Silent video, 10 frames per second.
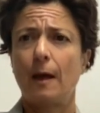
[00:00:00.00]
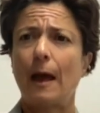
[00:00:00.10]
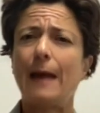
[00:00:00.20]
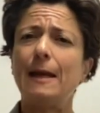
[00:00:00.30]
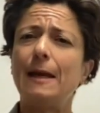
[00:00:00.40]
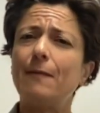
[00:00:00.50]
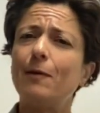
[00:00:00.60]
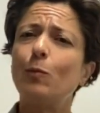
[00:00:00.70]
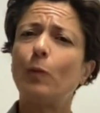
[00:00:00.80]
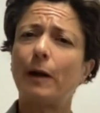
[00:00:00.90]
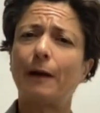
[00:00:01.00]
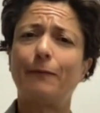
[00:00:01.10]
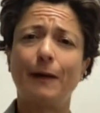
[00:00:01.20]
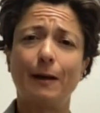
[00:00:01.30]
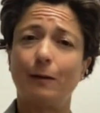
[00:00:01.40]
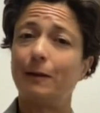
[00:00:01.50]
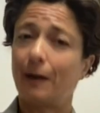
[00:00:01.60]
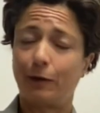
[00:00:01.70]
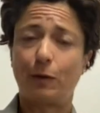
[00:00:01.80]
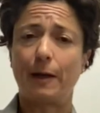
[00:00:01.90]
And even when I failed, I
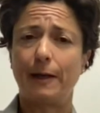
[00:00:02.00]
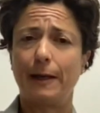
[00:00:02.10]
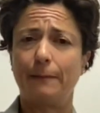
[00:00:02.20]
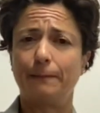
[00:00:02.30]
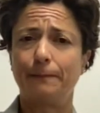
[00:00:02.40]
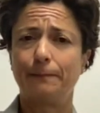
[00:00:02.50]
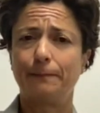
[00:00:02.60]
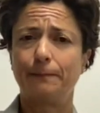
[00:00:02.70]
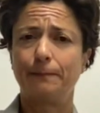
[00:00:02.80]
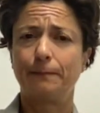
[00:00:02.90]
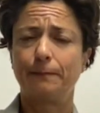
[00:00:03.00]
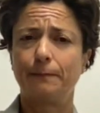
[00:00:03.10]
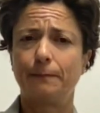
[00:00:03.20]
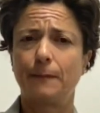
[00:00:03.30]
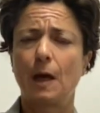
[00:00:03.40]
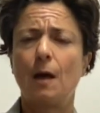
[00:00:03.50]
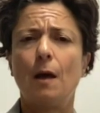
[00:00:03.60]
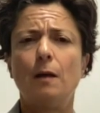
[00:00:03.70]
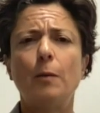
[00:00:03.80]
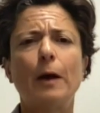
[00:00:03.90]
tried again.
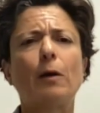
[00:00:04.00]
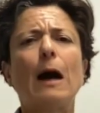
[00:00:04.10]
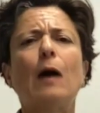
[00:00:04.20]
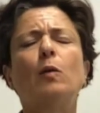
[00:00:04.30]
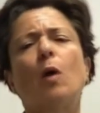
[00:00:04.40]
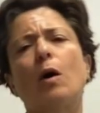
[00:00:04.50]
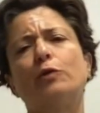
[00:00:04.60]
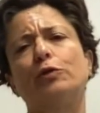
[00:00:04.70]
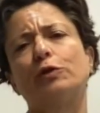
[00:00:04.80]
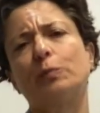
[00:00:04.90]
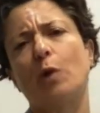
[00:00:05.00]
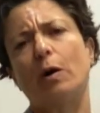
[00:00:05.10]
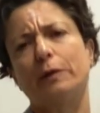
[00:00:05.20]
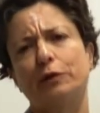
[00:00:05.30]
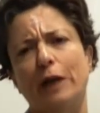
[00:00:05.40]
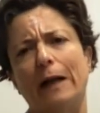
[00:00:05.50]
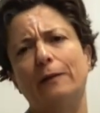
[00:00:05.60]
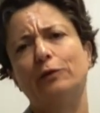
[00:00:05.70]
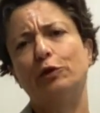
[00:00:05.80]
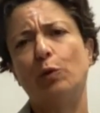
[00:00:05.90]
No matter how large or small the
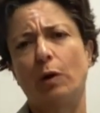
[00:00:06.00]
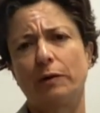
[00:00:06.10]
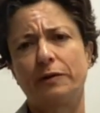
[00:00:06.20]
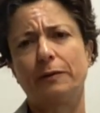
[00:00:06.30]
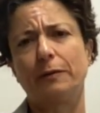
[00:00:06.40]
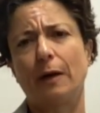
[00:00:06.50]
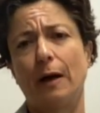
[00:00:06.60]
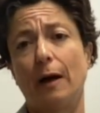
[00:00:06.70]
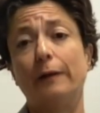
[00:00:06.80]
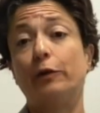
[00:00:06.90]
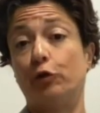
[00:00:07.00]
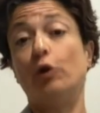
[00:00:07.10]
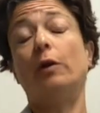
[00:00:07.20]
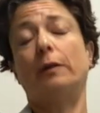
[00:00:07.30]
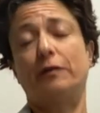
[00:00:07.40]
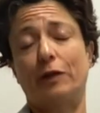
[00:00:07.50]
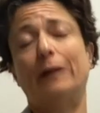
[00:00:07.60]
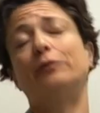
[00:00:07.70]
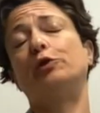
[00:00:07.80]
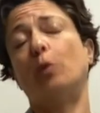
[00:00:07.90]
challenge you are
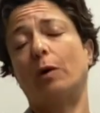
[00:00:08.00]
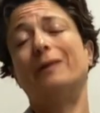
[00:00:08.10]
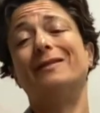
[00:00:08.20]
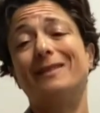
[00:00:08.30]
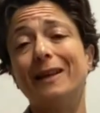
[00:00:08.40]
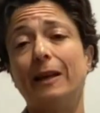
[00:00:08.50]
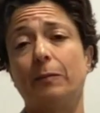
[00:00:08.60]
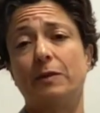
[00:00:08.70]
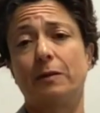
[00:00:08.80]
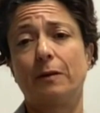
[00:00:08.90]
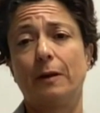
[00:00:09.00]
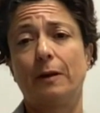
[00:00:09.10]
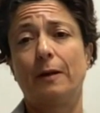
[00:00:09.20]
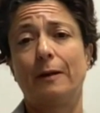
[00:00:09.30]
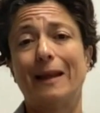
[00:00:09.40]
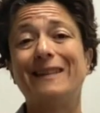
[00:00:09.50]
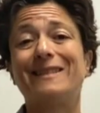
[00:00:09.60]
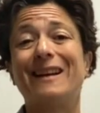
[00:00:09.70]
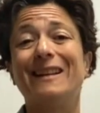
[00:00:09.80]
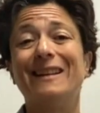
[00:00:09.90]
in seems, that is
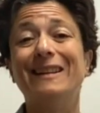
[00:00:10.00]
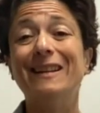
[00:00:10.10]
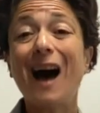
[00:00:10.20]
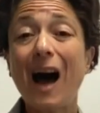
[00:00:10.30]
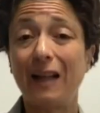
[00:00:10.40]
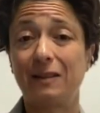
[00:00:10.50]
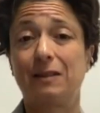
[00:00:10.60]
not